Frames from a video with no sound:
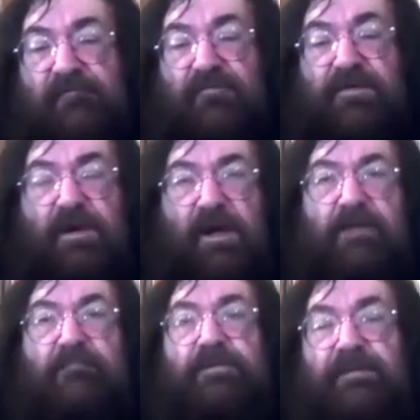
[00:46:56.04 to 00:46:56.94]
for an
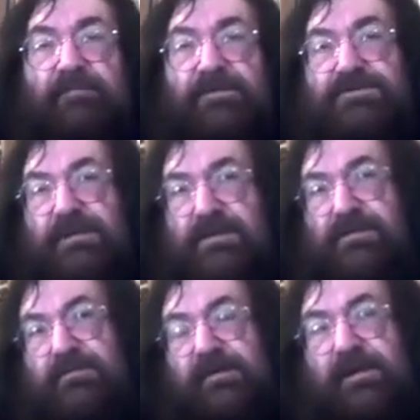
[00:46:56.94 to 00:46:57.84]
unblemished
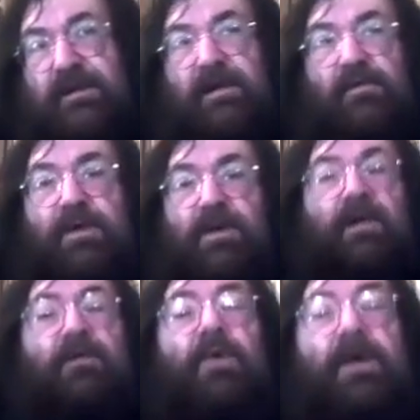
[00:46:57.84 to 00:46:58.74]
history. We
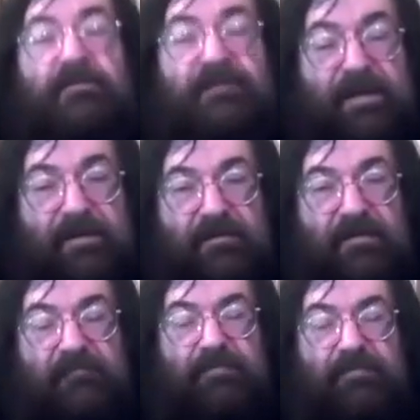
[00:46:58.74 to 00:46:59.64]
all want that.
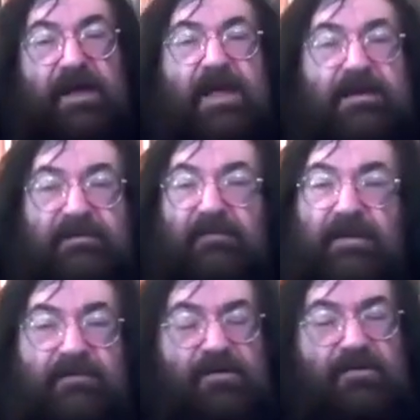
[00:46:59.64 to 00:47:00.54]
But heck, there
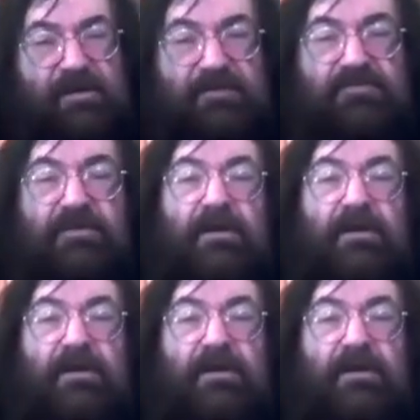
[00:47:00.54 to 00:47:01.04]
ain't no country